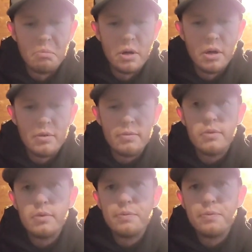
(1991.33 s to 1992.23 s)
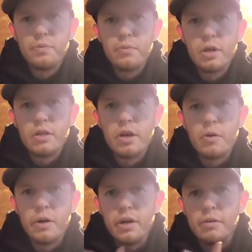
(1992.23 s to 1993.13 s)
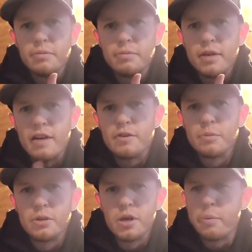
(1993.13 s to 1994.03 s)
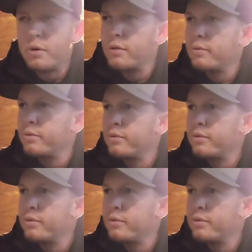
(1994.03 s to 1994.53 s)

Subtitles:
But let's go in there, have some supper,